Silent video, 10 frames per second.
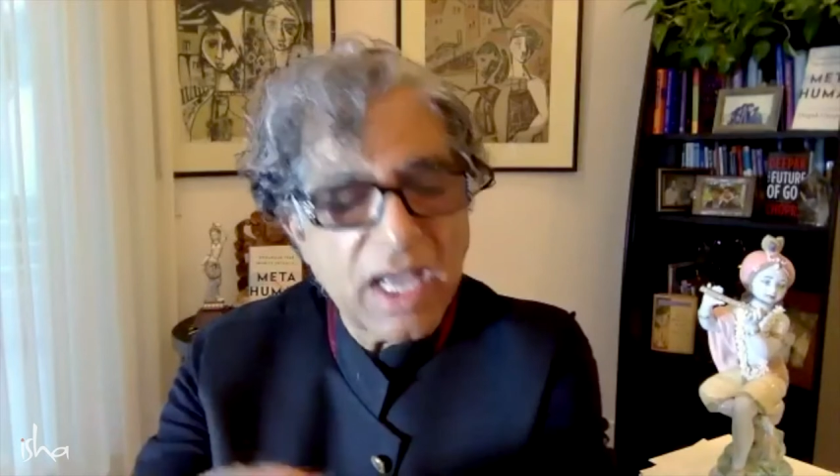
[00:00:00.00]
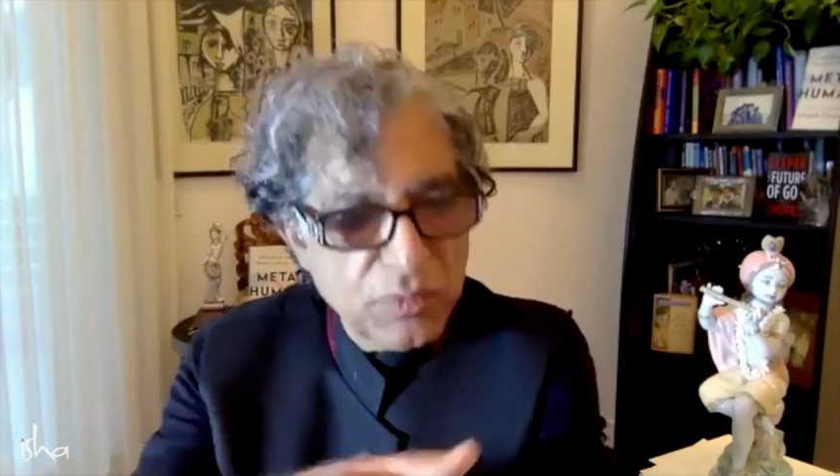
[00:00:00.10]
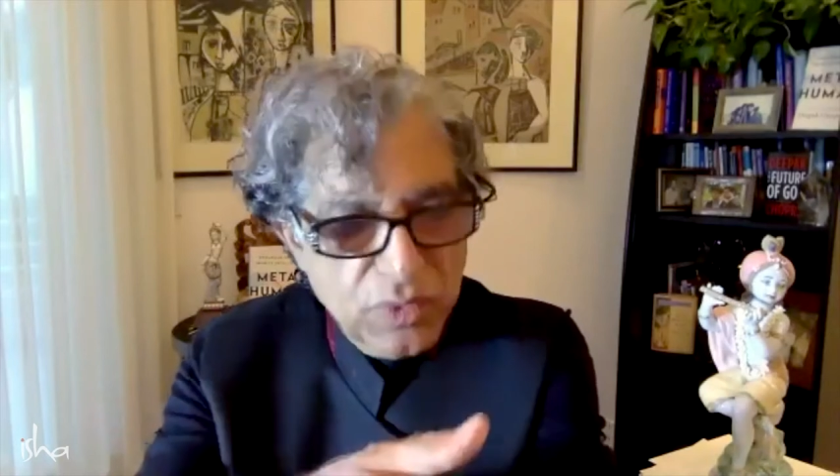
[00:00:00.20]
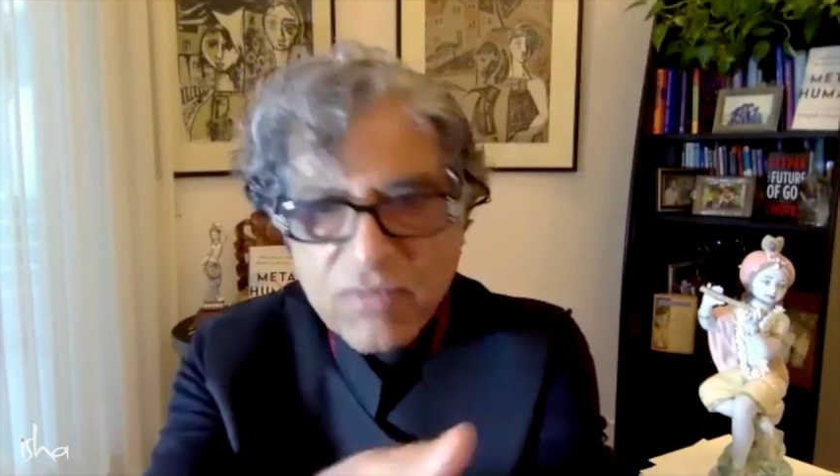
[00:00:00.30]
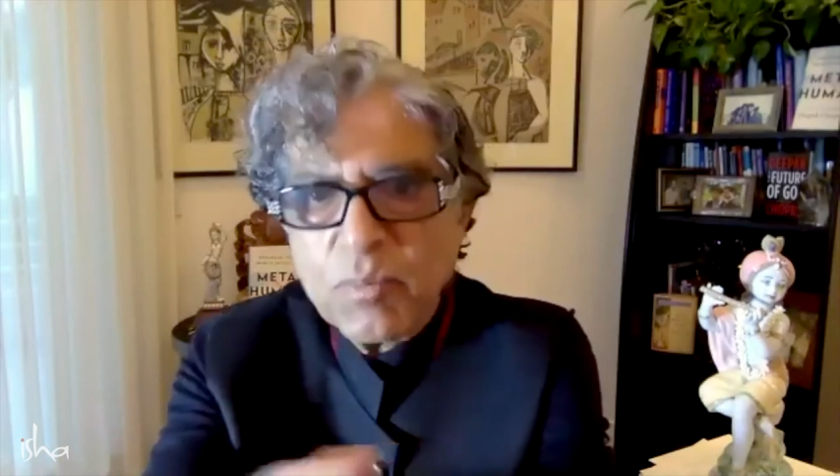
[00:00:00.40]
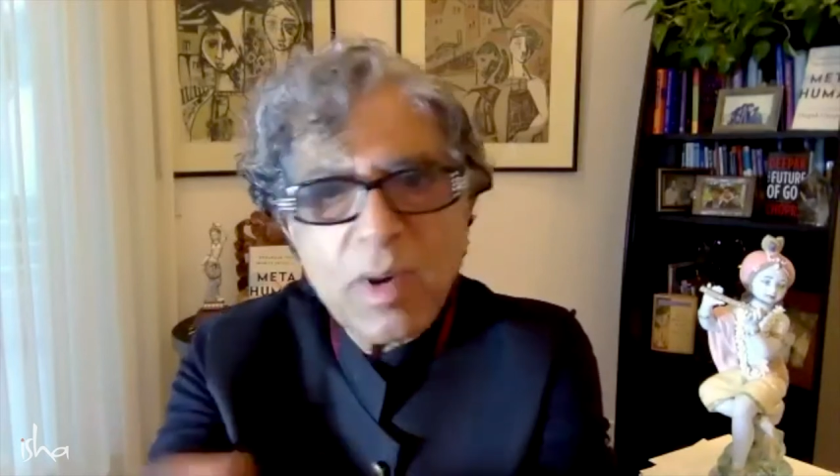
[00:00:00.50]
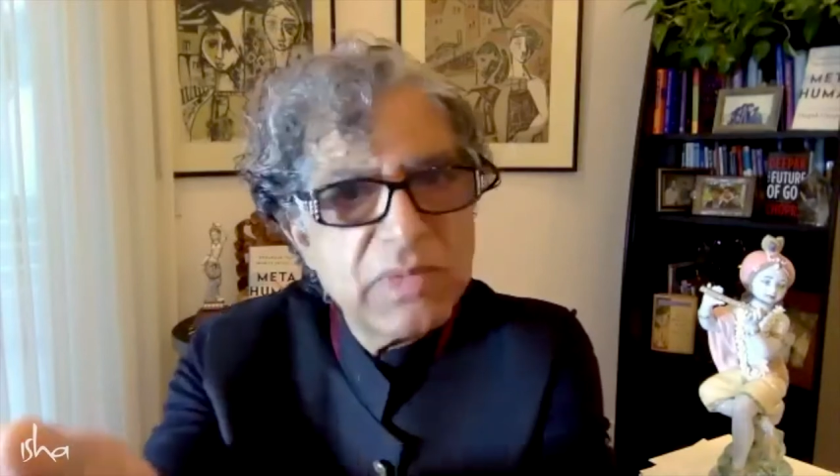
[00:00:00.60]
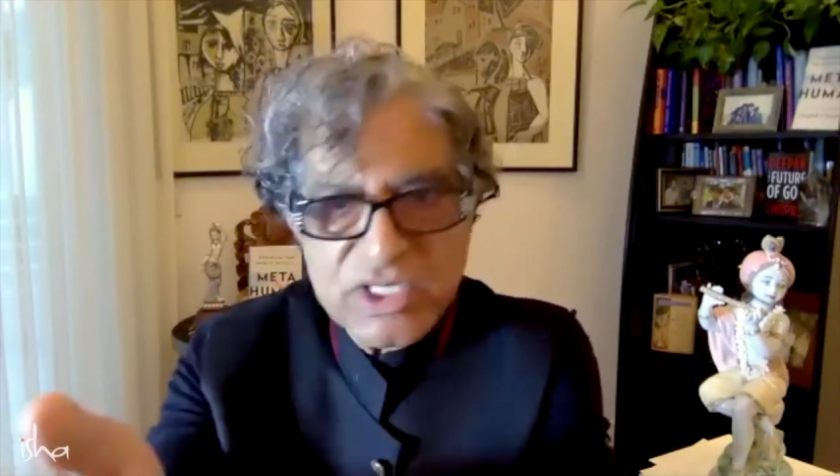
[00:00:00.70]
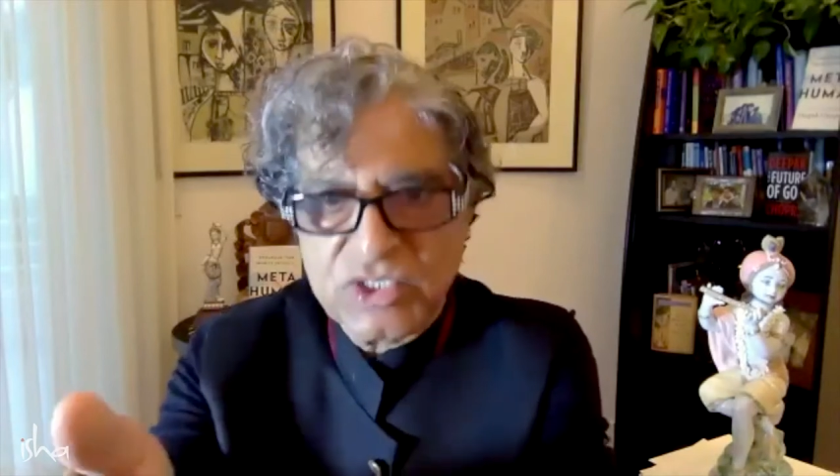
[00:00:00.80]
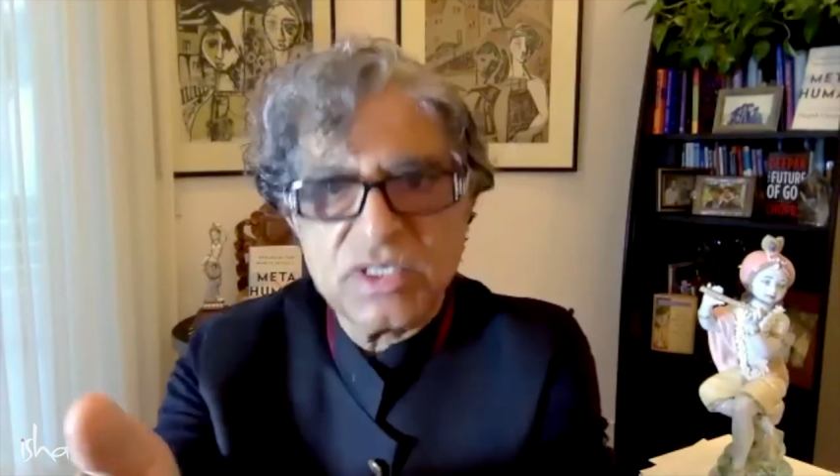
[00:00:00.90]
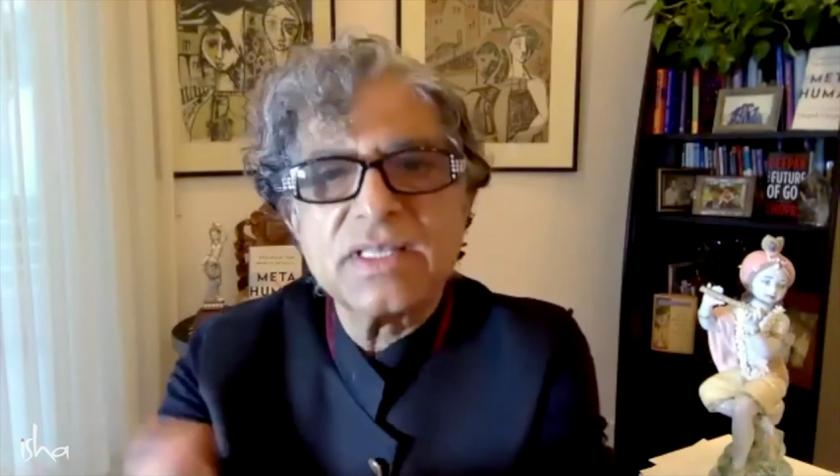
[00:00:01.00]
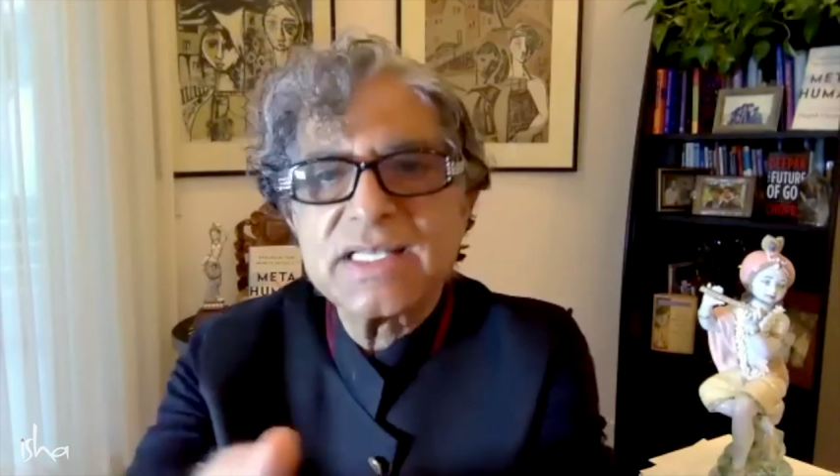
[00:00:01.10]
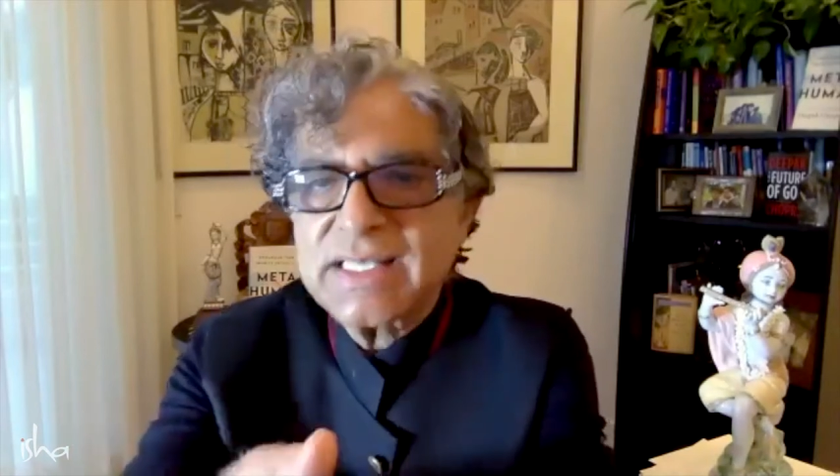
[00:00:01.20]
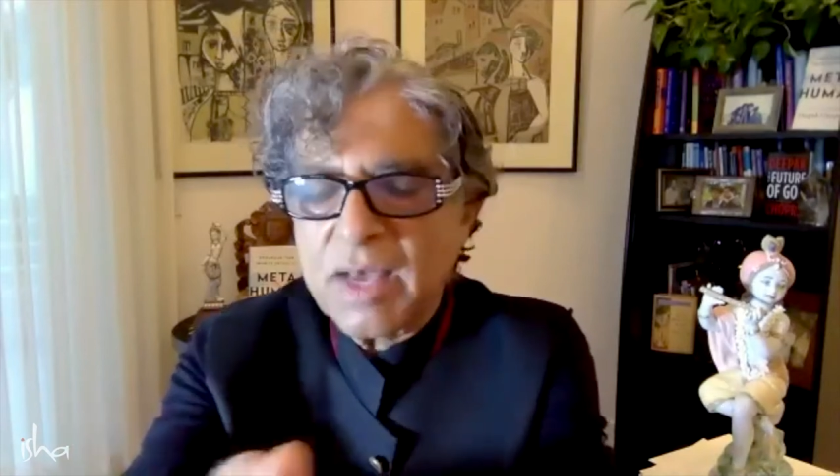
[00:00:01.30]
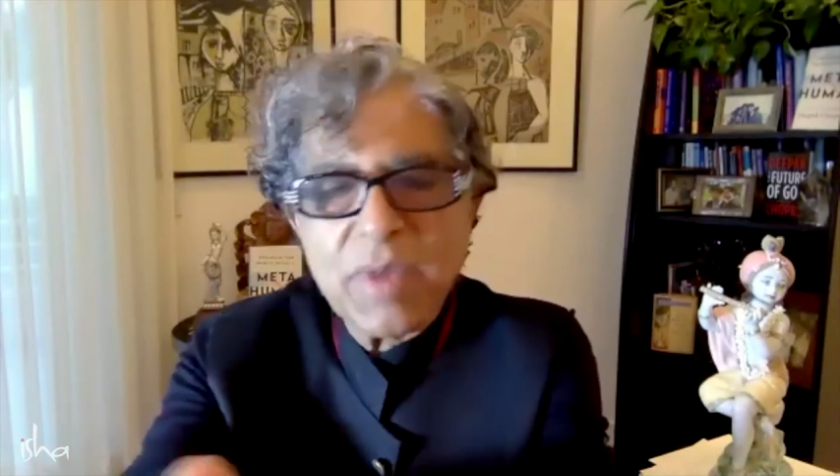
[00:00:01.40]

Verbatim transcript: and we have published on this,